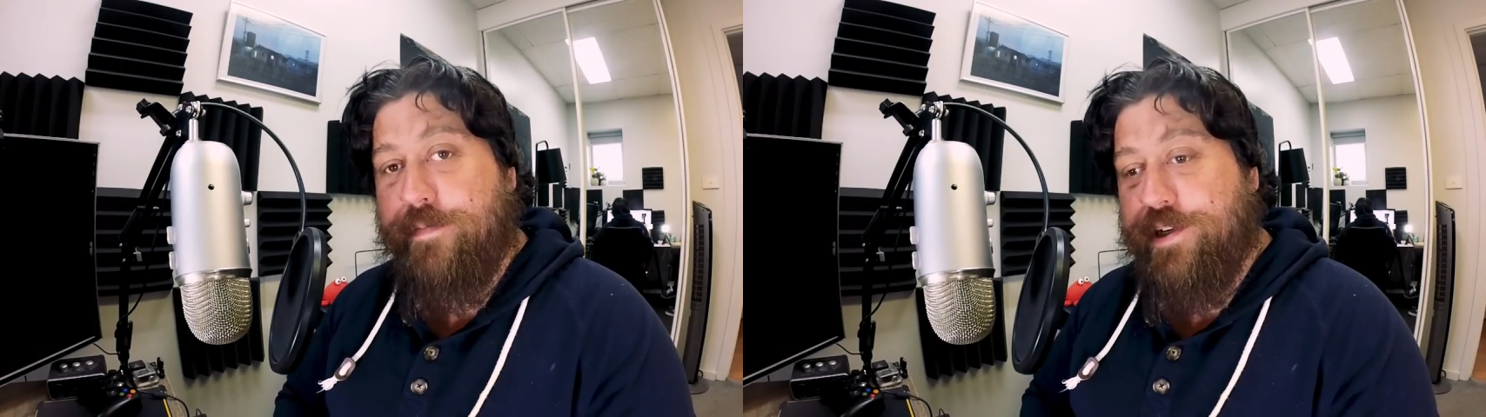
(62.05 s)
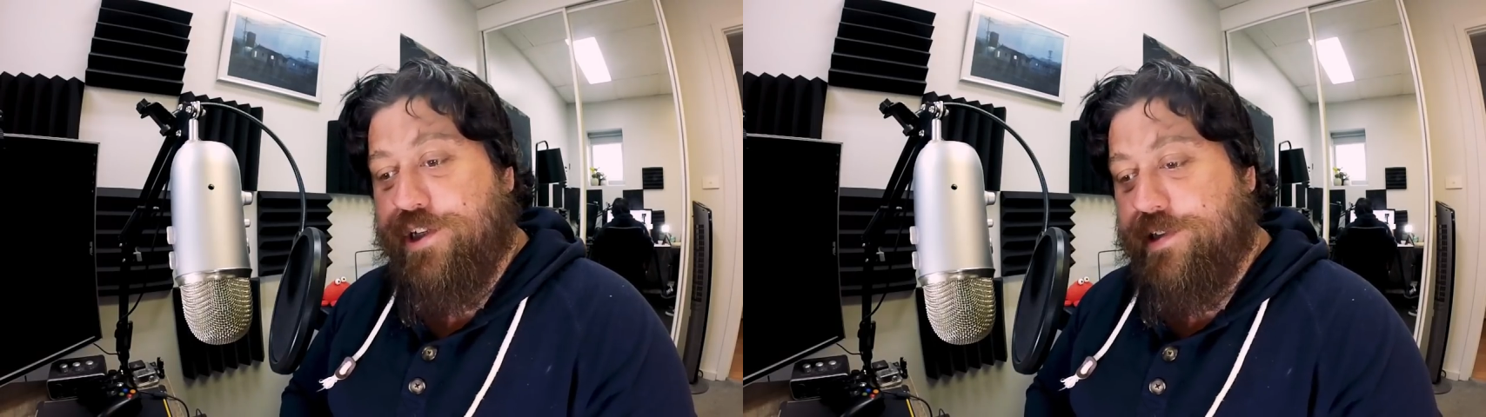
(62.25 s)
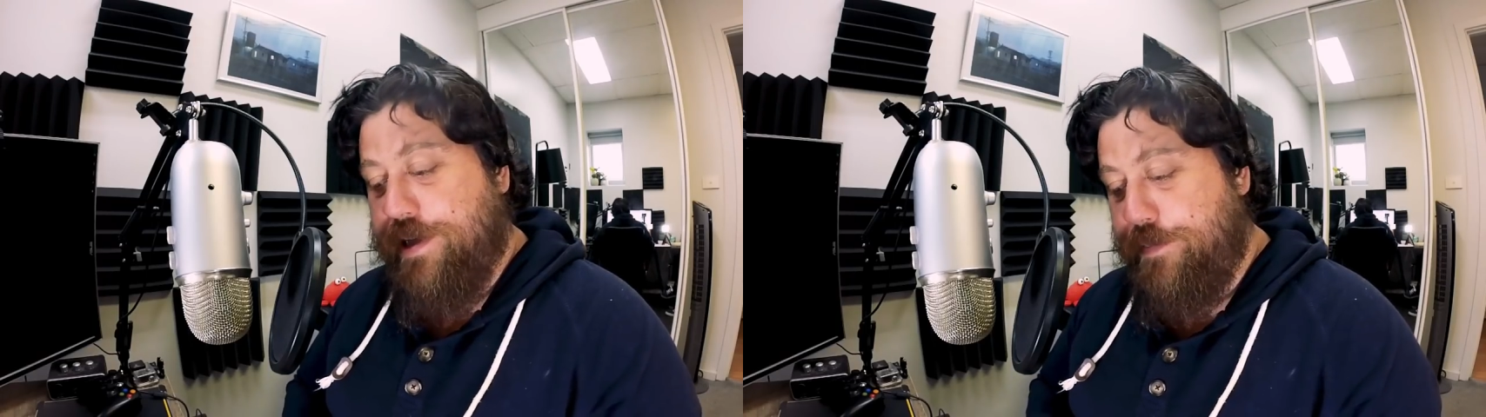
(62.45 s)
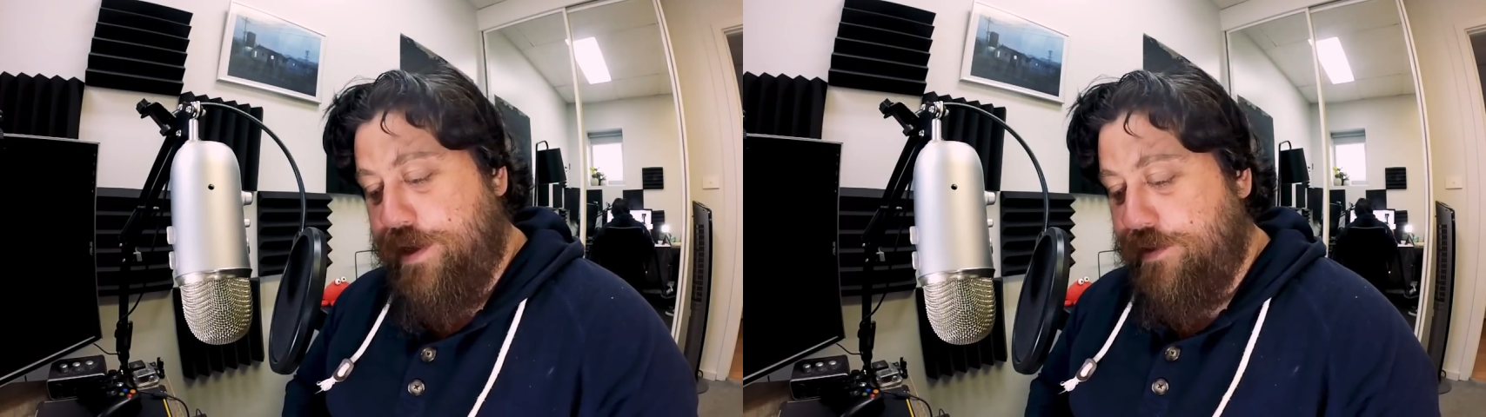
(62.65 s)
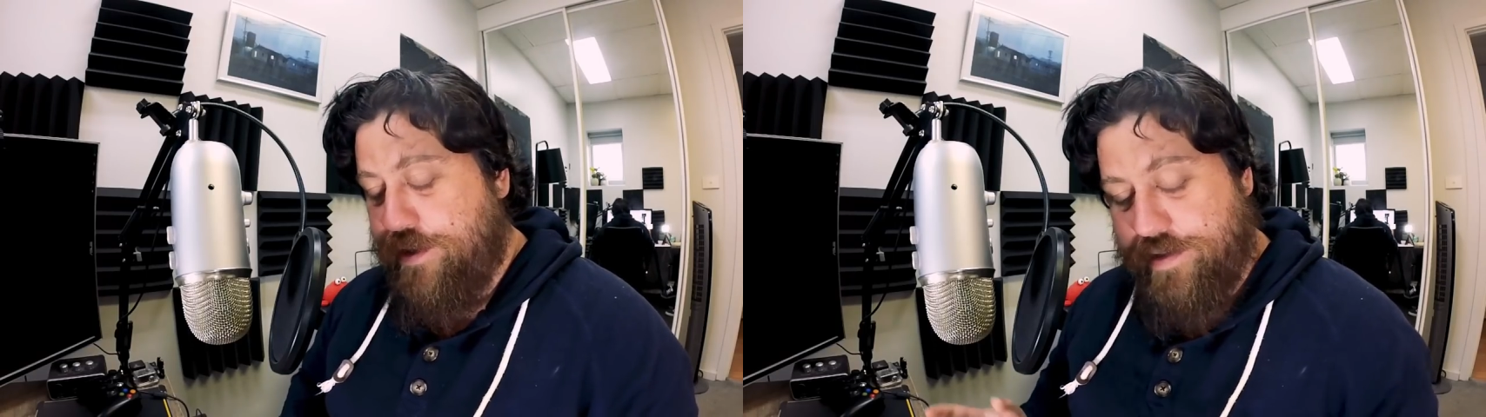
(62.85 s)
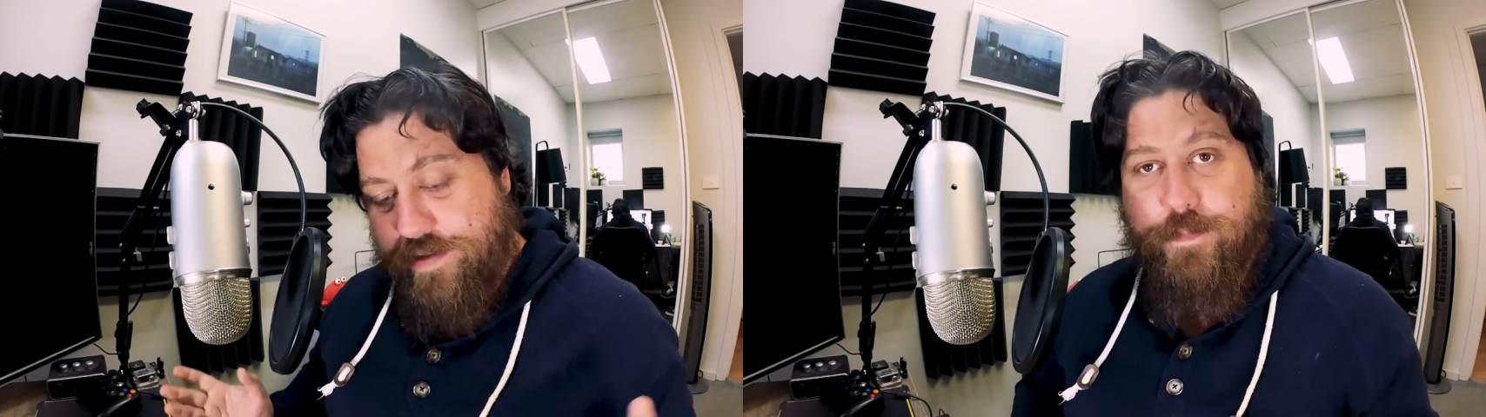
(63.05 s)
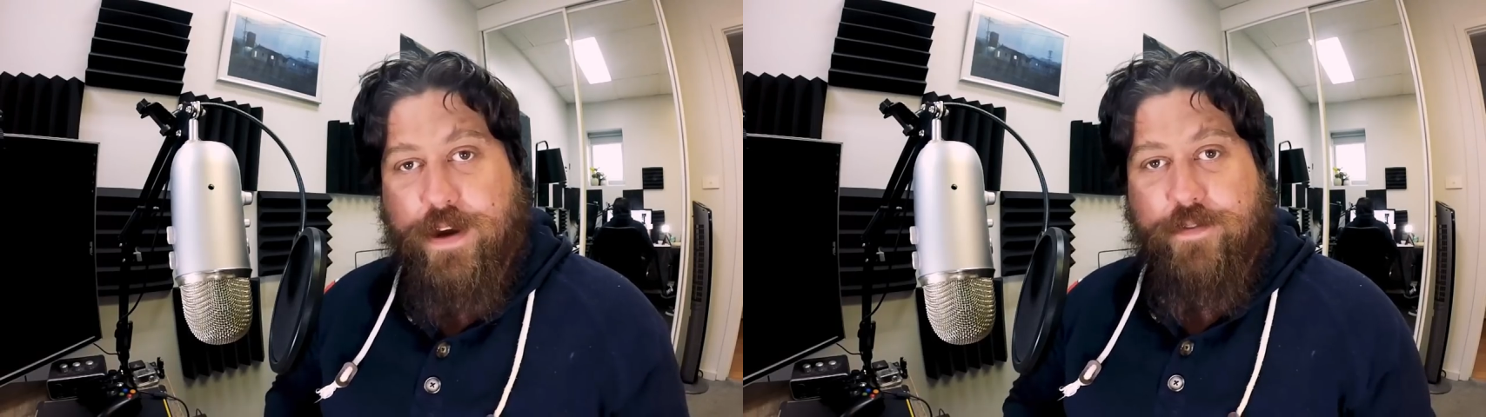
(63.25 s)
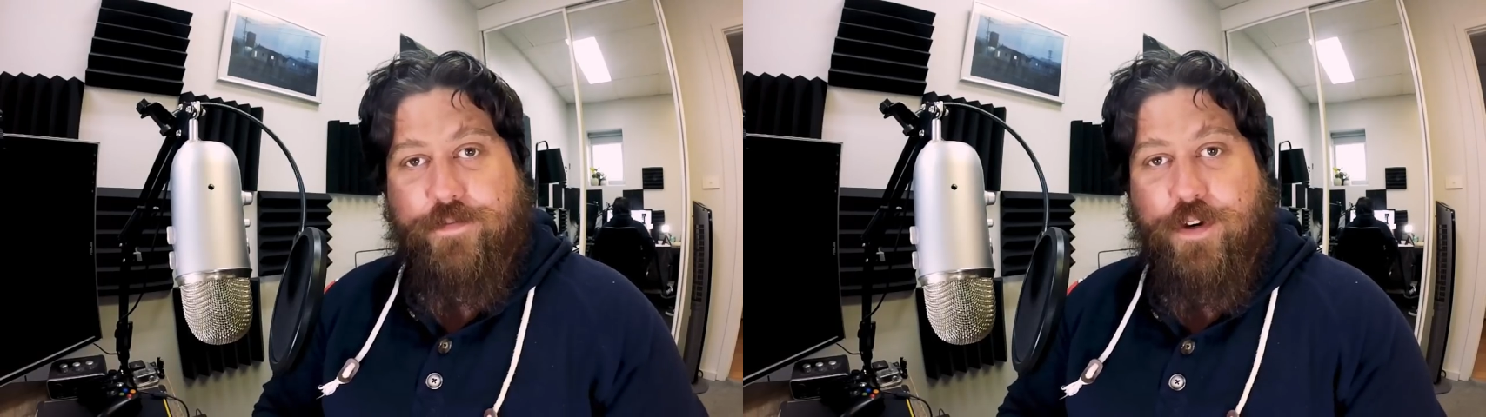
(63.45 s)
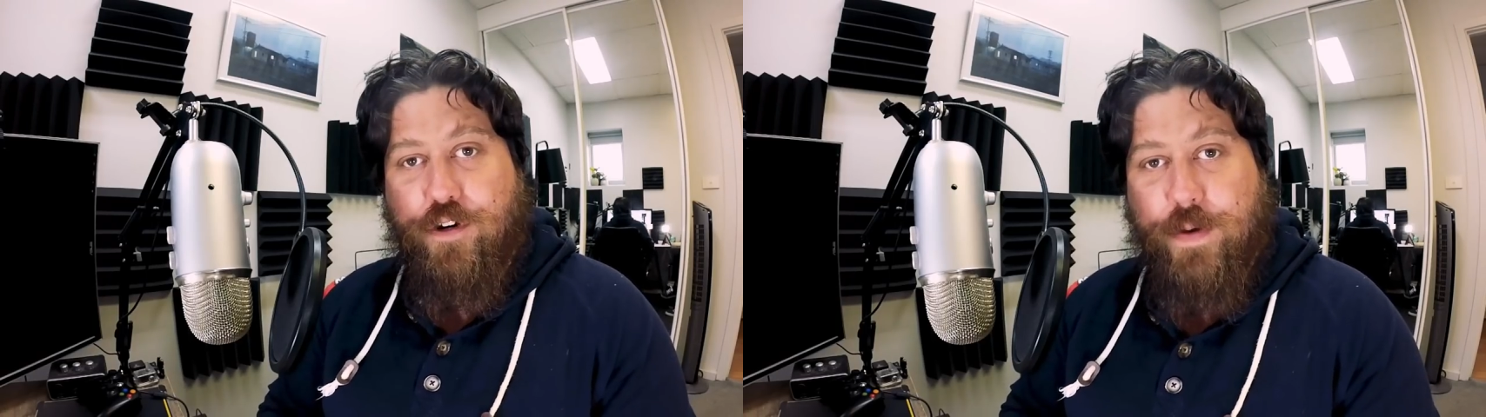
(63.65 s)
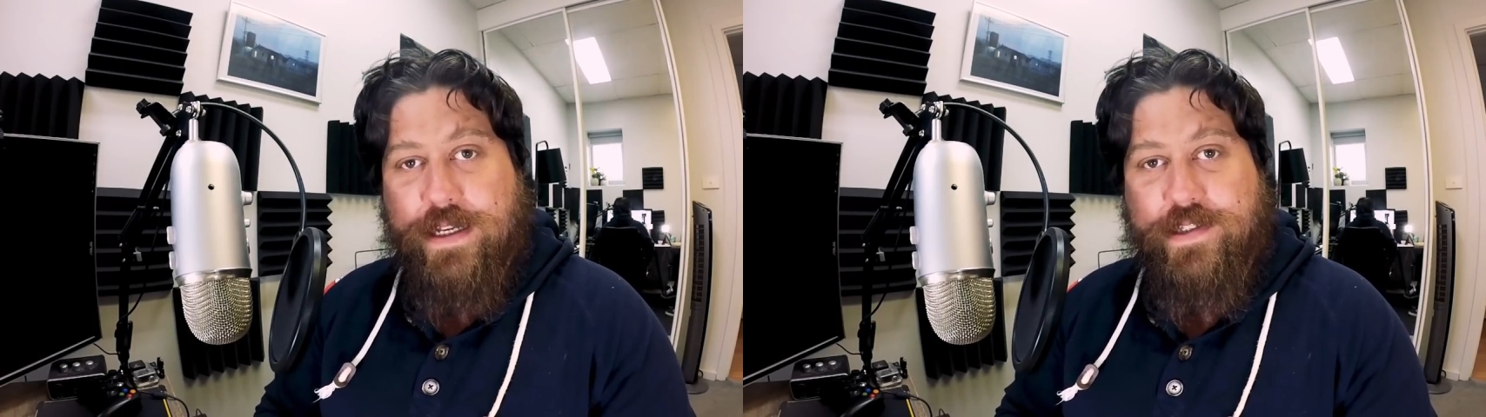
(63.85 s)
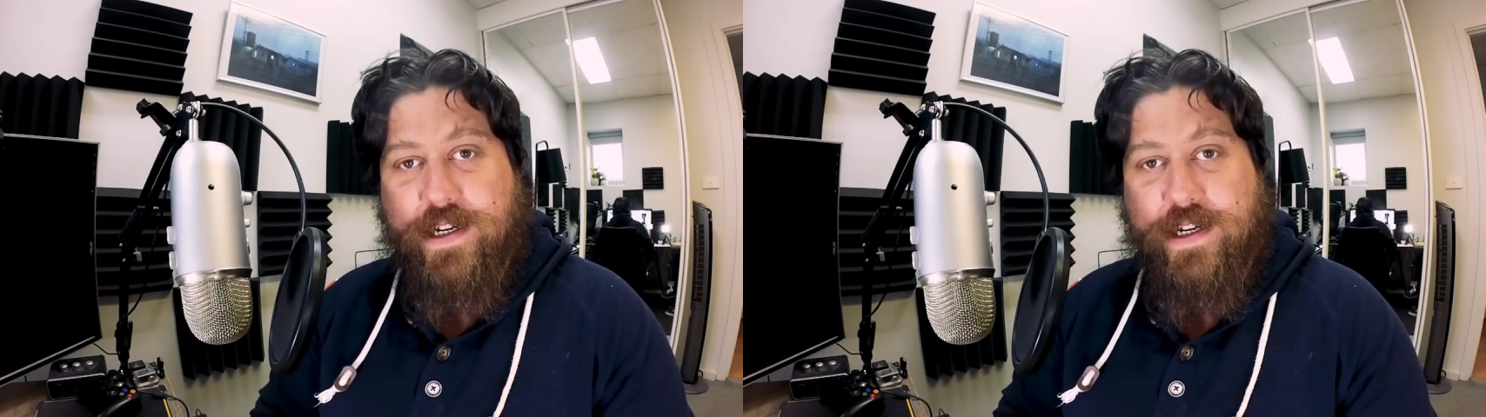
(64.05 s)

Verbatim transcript: which is something that we've always